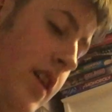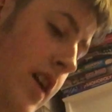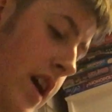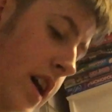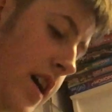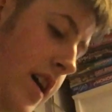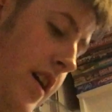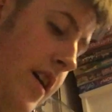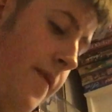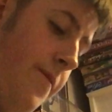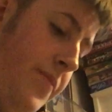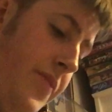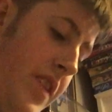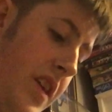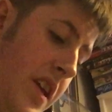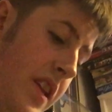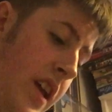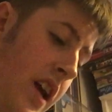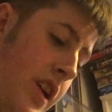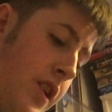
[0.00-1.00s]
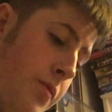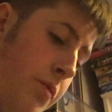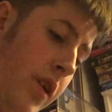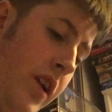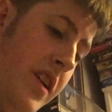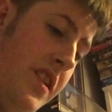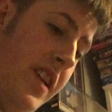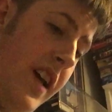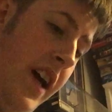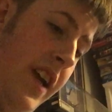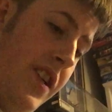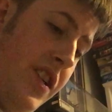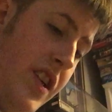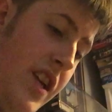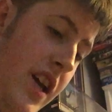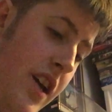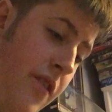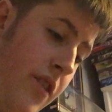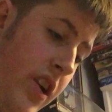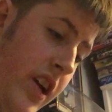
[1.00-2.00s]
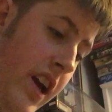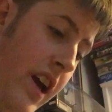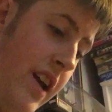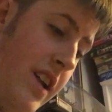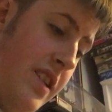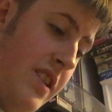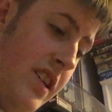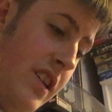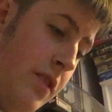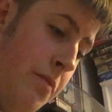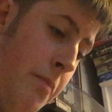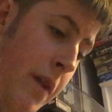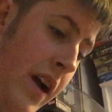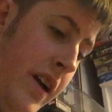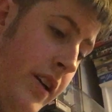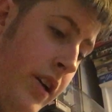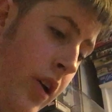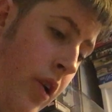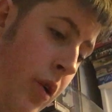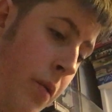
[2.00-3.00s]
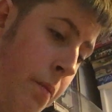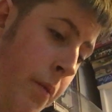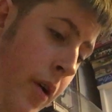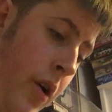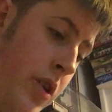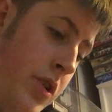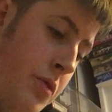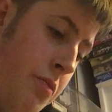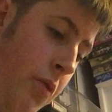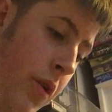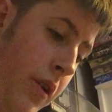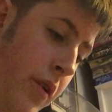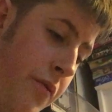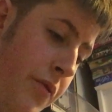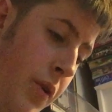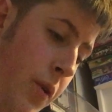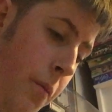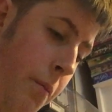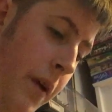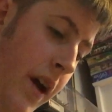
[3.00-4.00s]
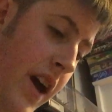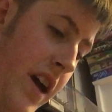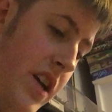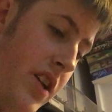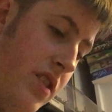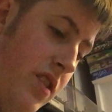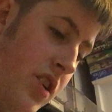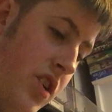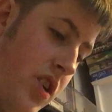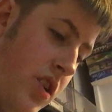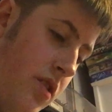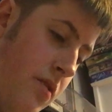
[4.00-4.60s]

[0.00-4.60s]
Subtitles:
The next one is Engineer again. It says Manco buys one of your patents.